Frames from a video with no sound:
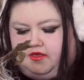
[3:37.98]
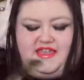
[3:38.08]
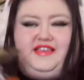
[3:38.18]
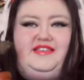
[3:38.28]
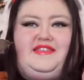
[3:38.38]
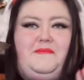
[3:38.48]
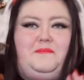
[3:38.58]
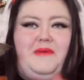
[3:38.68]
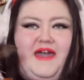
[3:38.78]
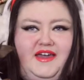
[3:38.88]
That's the
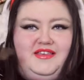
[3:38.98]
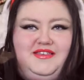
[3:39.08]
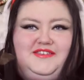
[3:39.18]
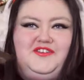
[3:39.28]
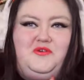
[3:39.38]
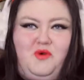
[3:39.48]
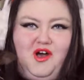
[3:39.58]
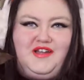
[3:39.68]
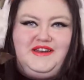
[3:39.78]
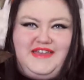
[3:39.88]
best
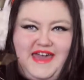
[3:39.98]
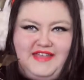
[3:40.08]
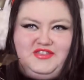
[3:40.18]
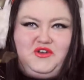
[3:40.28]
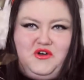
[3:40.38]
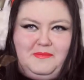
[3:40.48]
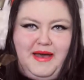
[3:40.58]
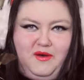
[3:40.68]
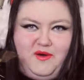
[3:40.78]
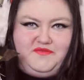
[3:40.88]
one yet to come
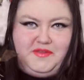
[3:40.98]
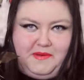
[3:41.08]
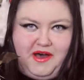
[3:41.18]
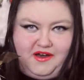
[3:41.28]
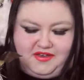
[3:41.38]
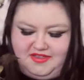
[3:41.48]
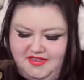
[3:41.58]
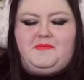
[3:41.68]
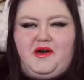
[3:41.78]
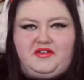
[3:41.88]
out of the box.
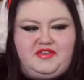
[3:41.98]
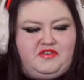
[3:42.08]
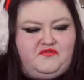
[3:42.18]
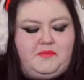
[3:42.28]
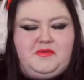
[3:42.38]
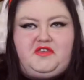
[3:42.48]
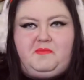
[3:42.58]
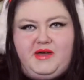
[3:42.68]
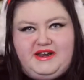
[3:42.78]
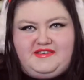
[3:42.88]
The boxes from the
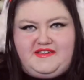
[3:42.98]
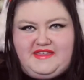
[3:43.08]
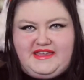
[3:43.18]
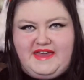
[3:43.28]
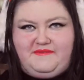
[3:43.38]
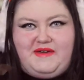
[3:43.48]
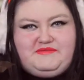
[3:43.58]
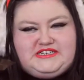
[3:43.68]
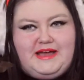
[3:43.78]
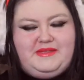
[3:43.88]
spoilers that they give.
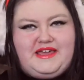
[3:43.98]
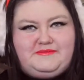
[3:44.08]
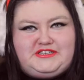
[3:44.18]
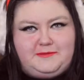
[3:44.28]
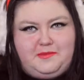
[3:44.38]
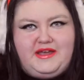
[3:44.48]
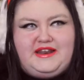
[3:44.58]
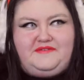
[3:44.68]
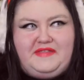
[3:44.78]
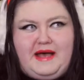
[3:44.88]
Every time they give a
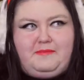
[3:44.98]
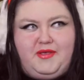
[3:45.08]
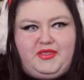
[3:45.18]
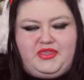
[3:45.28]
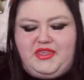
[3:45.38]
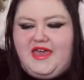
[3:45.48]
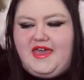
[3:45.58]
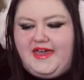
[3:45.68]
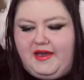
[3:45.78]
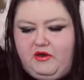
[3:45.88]
spoiler for that month,
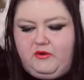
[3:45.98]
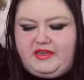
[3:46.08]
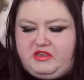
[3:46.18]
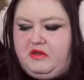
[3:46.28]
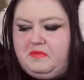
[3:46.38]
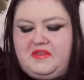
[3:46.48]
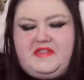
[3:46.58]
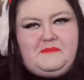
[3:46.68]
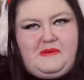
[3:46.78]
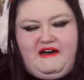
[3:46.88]
it always comes in
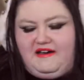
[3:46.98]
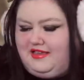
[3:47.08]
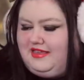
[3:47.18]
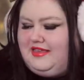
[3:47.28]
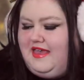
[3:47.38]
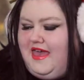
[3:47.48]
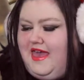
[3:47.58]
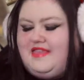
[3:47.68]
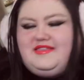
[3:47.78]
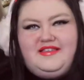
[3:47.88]
the box.
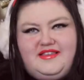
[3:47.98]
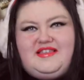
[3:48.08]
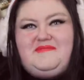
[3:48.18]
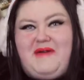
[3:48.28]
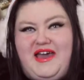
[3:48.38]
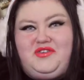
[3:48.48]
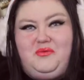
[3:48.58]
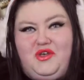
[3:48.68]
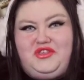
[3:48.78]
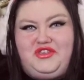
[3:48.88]
This is the best
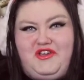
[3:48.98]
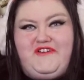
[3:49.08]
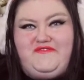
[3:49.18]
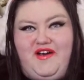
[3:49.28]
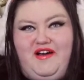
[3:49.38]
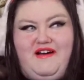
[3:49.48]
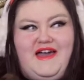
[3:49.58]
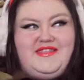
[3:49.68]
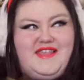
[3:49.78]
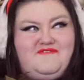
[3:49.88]
one so far,
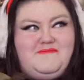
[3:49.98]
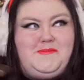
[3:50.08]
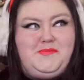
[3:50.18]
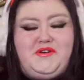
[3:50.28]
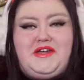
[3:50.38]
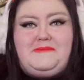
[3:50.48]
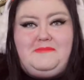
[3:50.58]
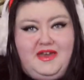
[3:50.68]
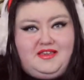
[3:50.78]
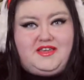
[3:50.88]
and they've been pretty
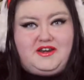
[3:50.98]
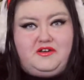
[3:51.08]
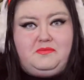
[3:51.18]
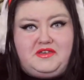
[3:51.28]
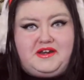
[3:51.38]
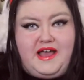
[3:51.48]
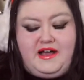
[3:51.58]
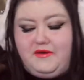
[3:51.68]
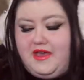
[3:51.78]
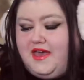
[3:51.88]
amazing up to now,